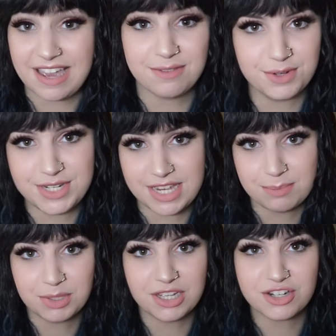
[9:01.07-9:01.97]
everyday
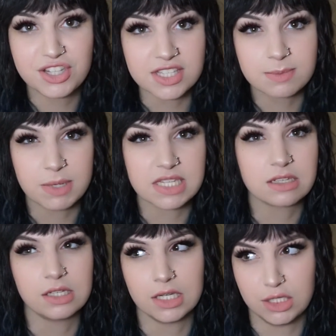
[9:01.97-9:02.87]
blush that's
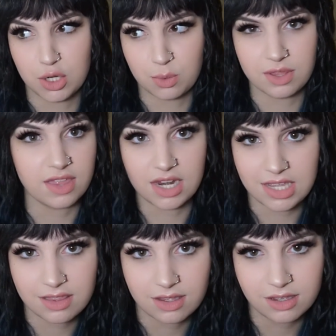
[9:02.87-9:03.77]
basically gonna go with
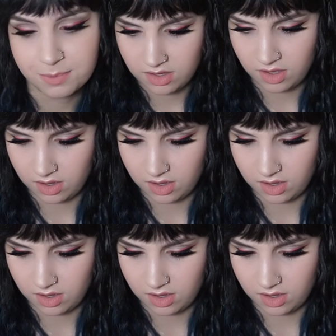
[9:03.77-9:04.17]
anything.